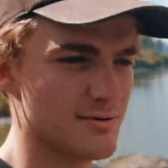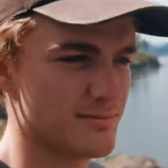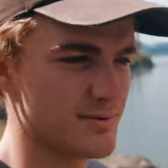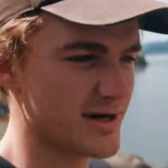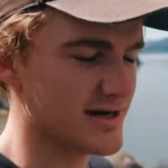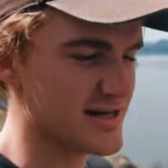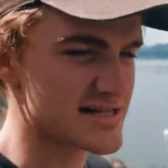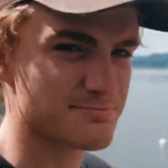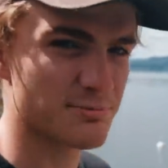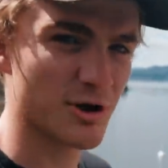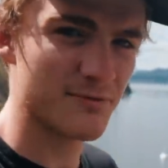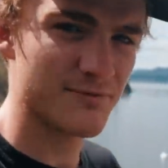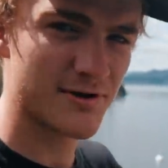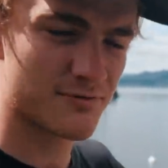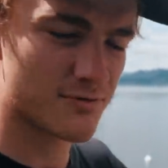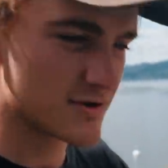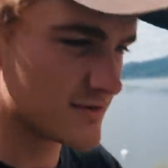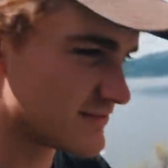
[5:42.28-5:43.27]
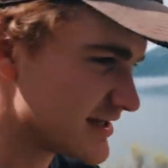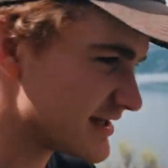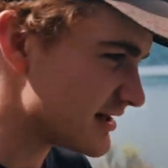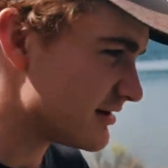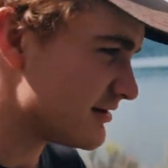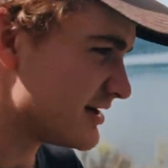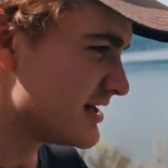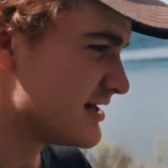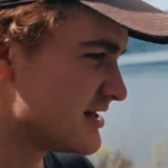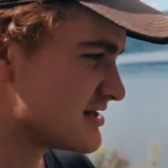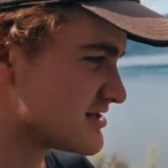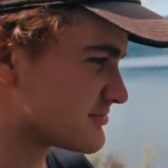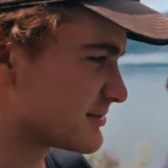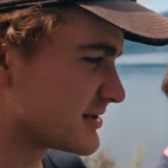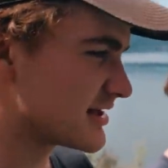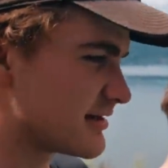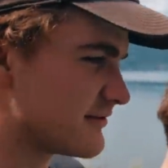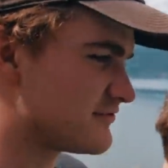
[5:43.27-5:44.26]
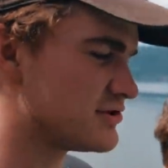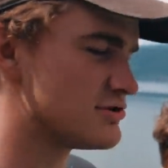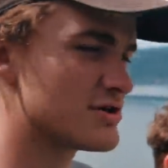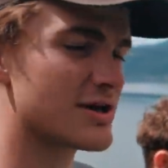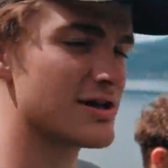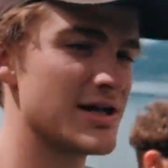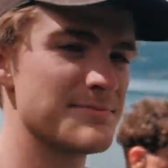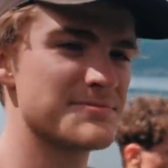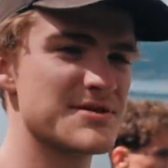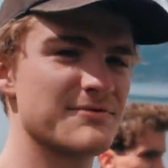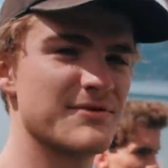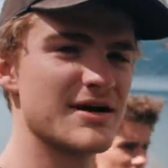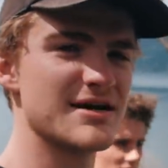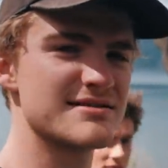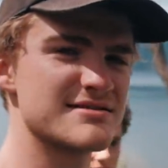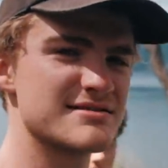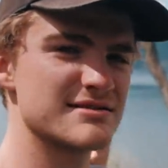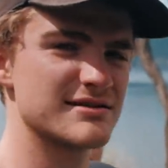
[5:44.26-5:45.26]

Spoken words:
but it's perfect for the video. So we're gonna get a few clips of us